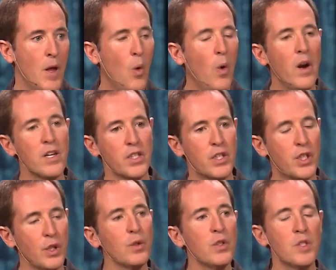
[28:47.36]
Whereas the
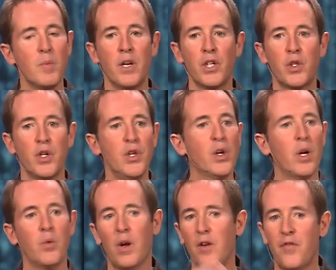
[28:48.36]
children's ministry, you
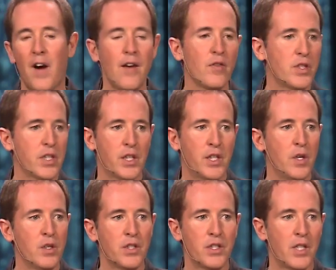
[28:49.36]
can run 5 or 6
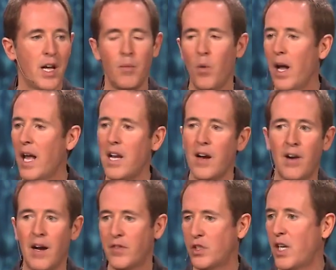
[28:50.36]
years the same way and never
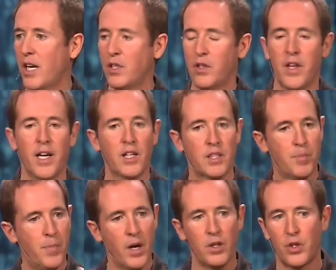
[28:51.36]
have to change a thing because
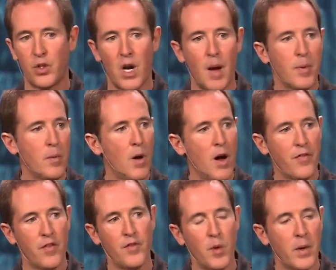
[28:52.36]
parents are dropping them off.
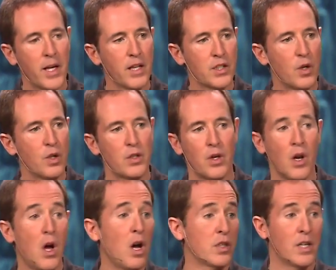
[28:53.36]
If nobody gets hurt or
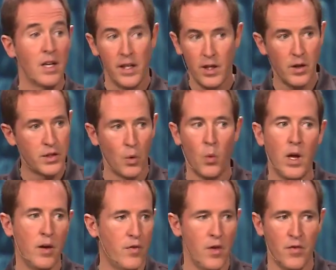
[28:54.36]
lost, it's a
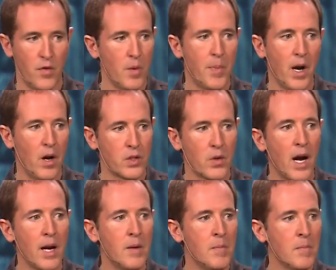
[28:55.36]
win for the parents,
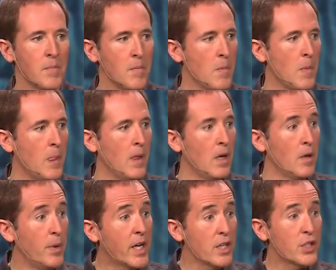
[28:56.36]
right?
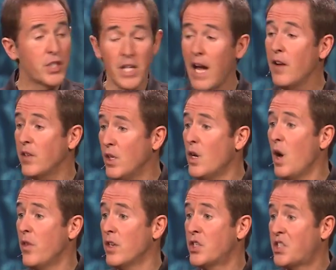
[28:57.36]
Because safety
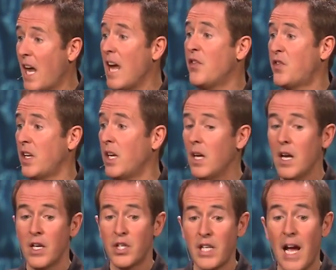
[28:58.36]

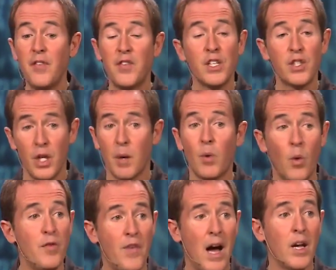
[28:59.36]
is the number
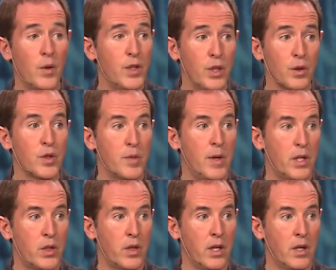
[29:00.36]
1 value in children's
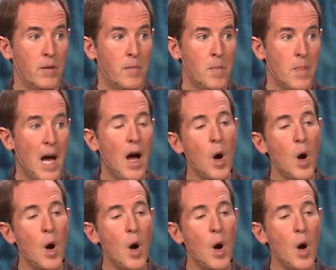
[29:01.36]
ministry. I